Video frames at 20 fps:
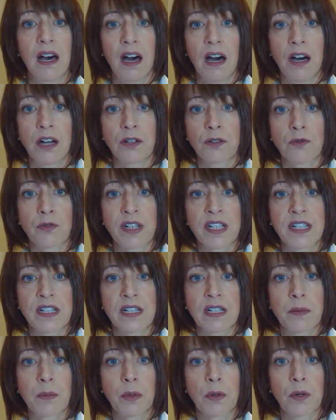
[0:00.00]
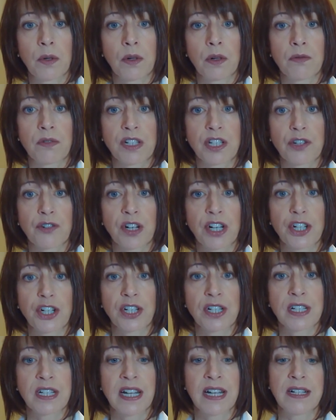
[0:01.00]
unreasonable
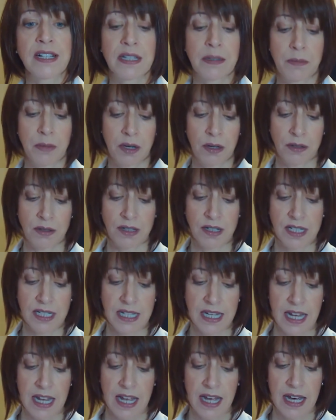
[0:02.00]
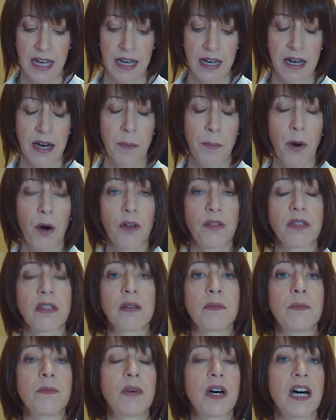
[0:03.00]
restrictions and demands upon them,